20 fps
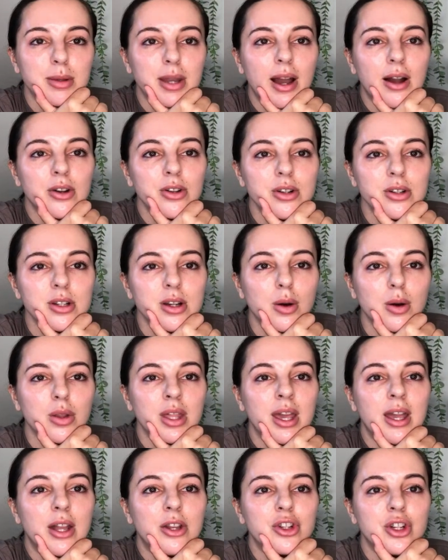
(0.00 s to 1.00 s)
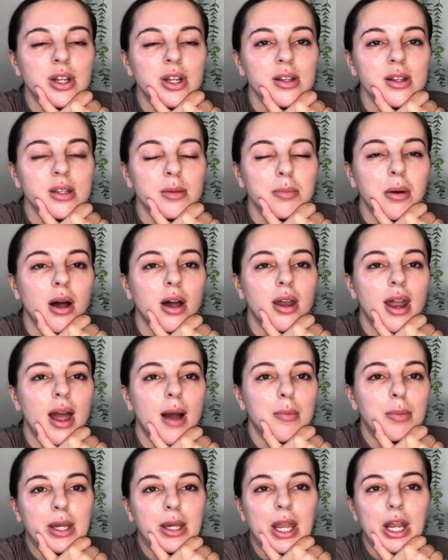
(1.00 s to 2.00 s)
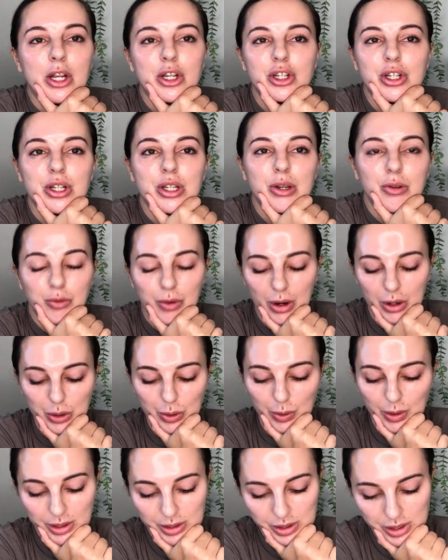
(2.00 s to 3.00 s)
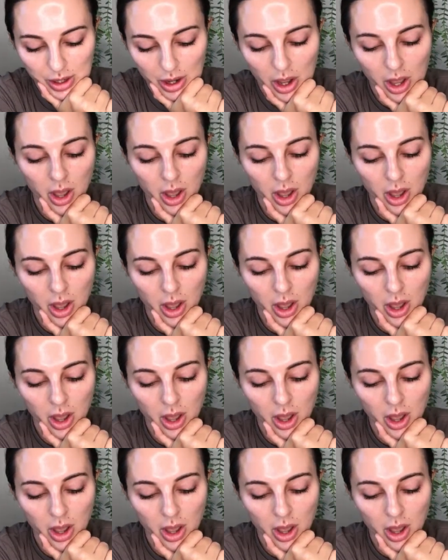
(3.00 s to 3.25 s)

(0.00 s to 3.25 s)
but how do you deal with itchiness upon application of retinoids?